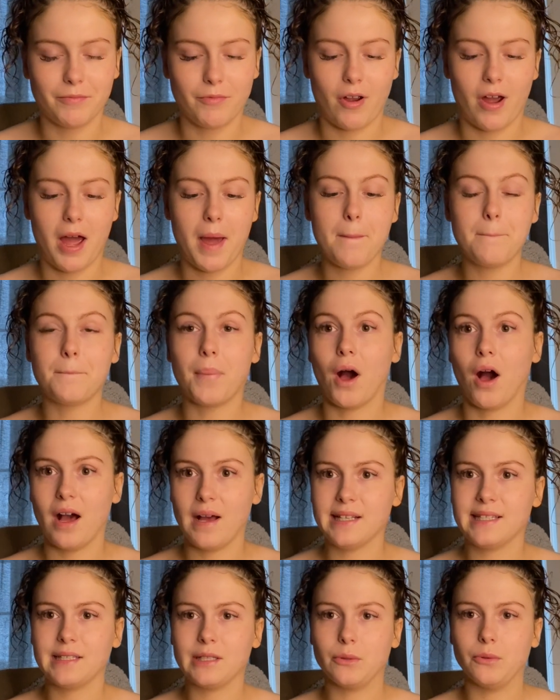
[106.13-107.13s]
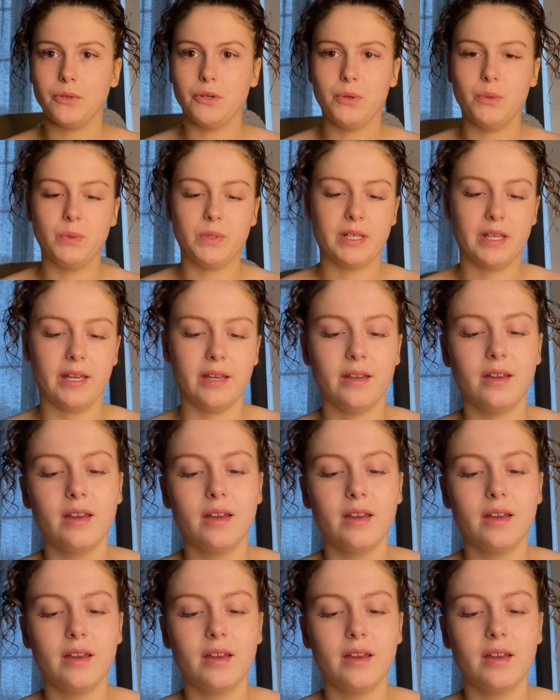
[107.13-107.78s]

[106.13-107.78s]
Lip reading: right, but I still use it.